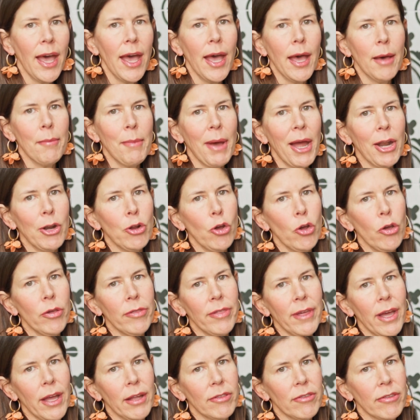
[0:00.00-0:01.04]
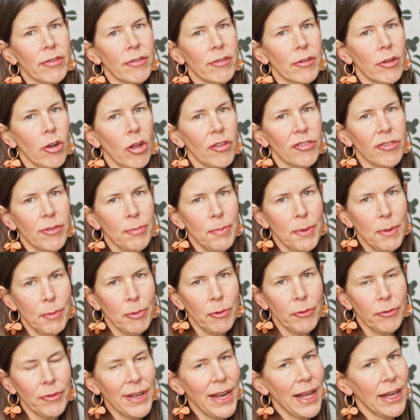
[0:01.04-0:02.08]
I know that lots of
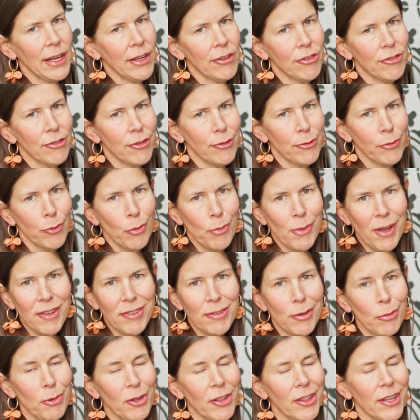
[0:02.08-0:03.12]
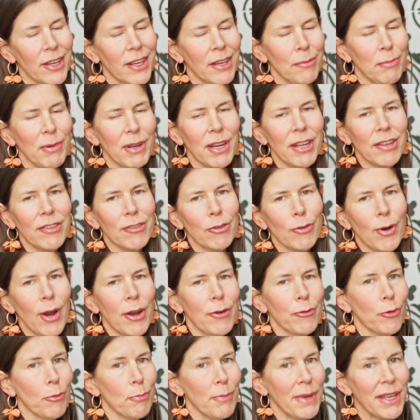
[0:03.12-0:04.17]
people feel like it's just for muscle building, but it's
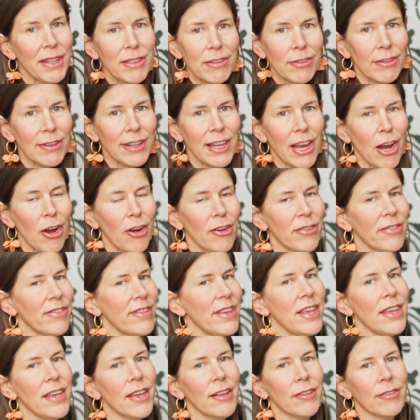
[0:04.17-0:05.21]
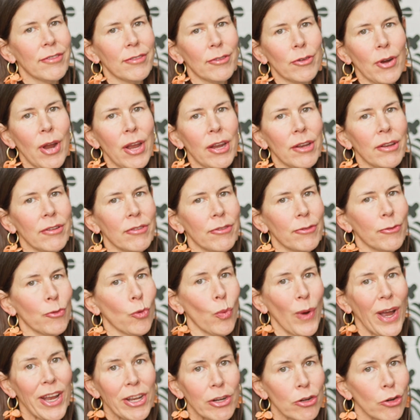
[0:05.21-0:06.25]
great for mental clarity. It's great for
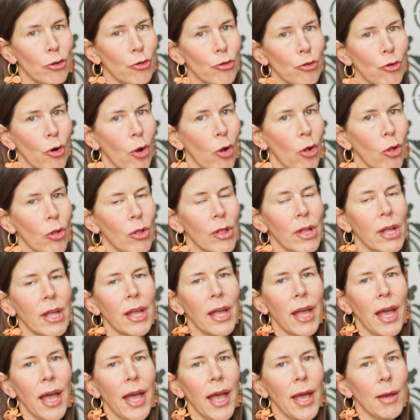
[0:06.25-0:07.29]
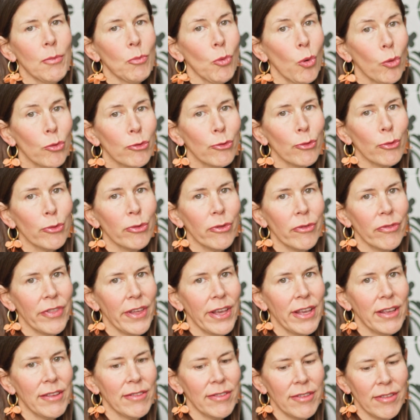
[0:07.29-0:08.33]
weight control, all sorts of
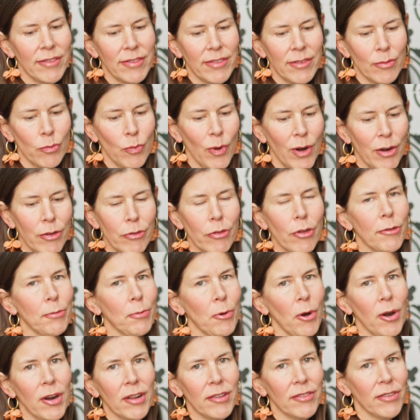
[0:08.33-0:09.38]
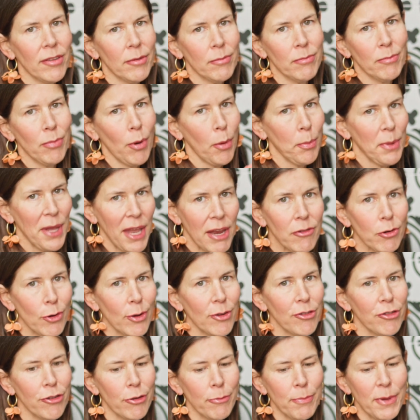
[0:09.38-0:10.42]
things. It's one of those products that probably
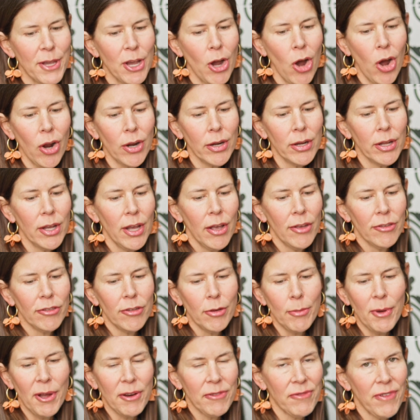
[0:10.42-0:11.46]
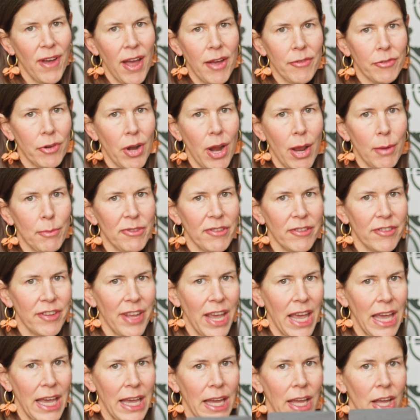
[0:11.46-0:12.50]
everyone should be on. So about 5 grams a
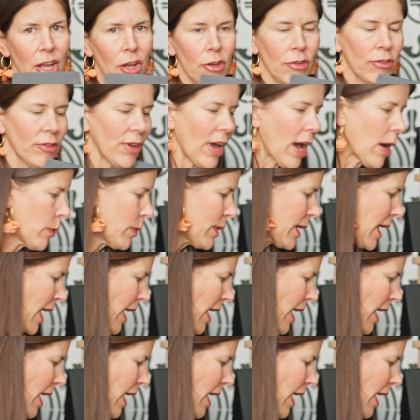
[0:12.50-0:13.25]
day. So I would